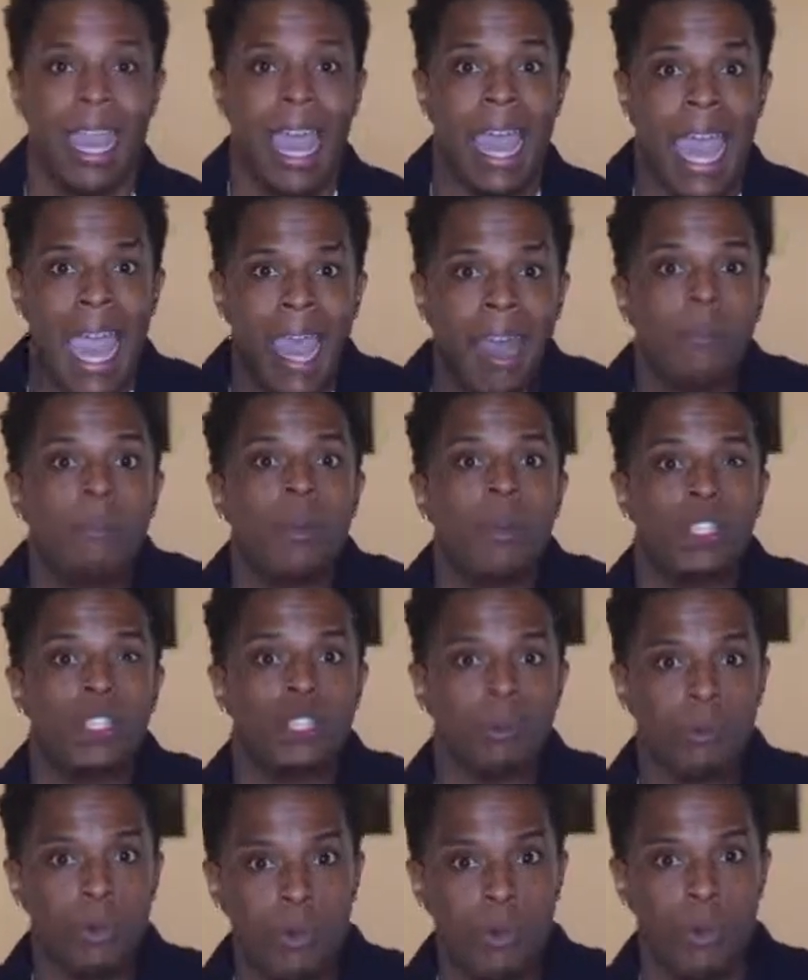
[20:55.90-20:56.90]
How much
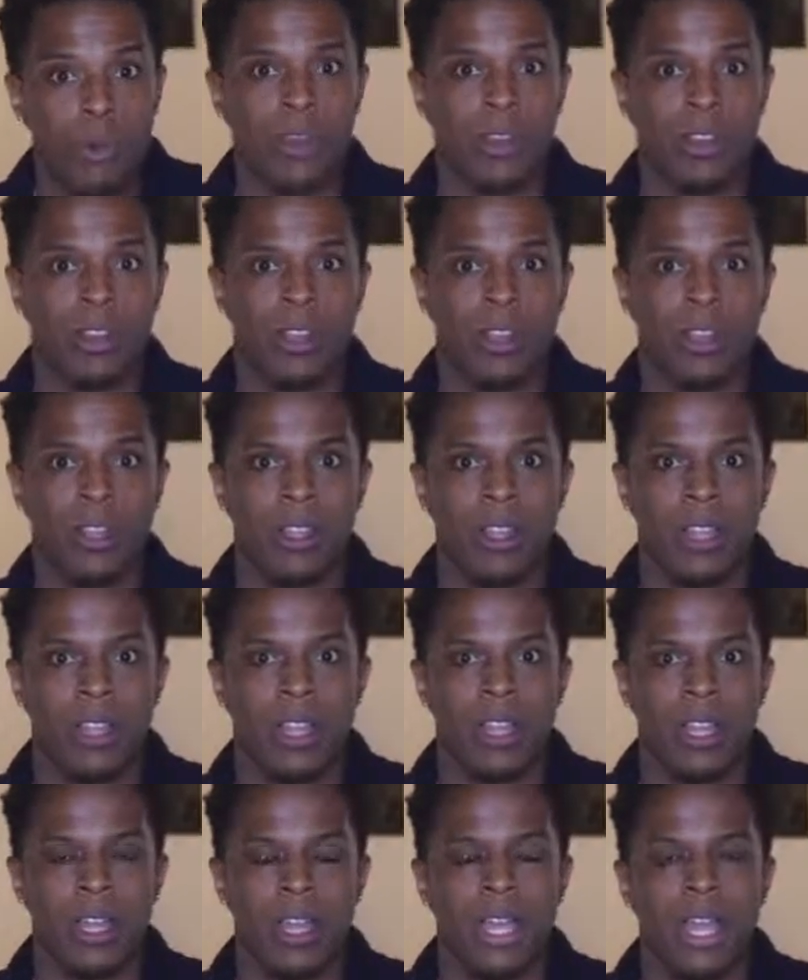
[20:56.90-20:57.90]
more
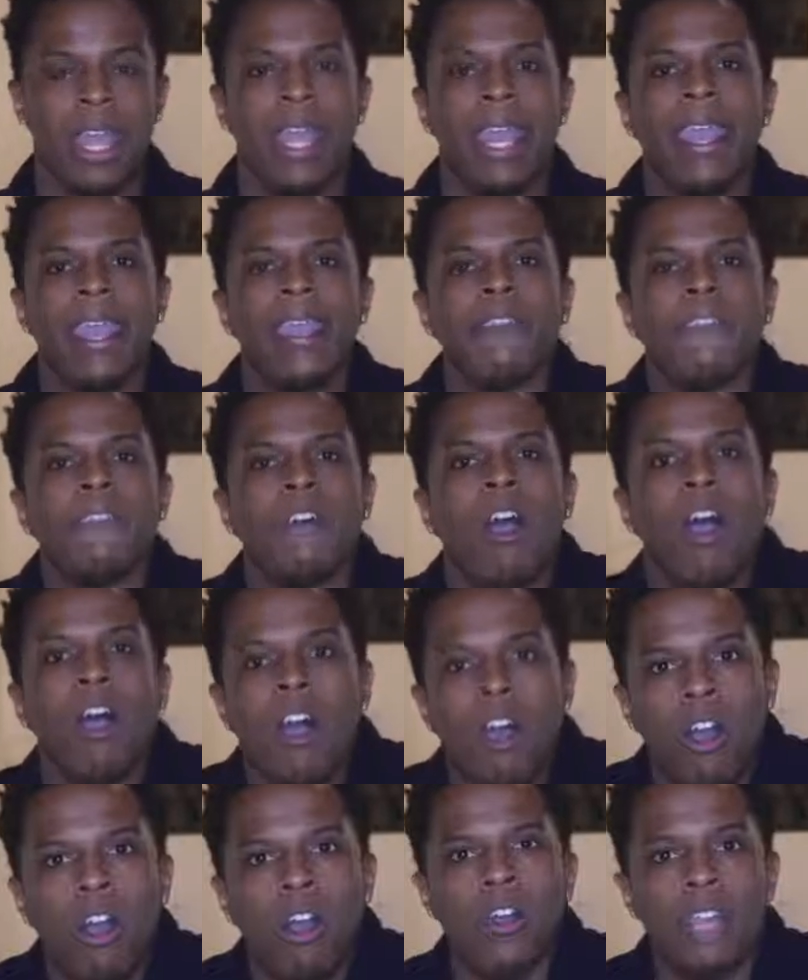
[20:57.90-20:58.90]
if
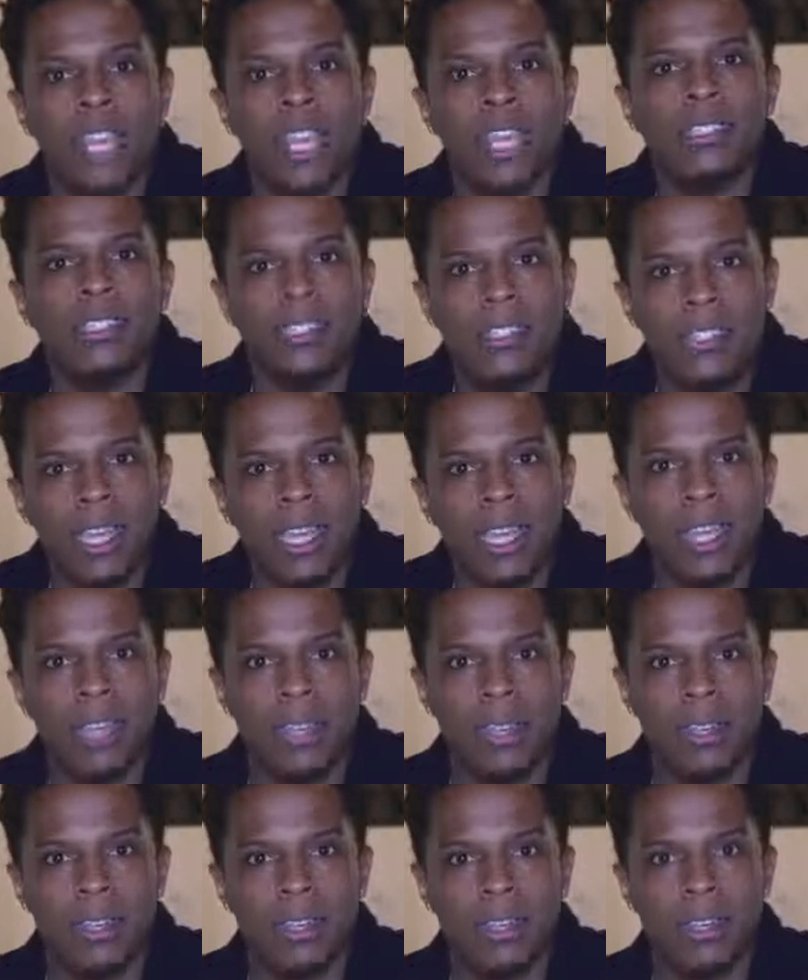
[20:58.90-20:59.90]
all he said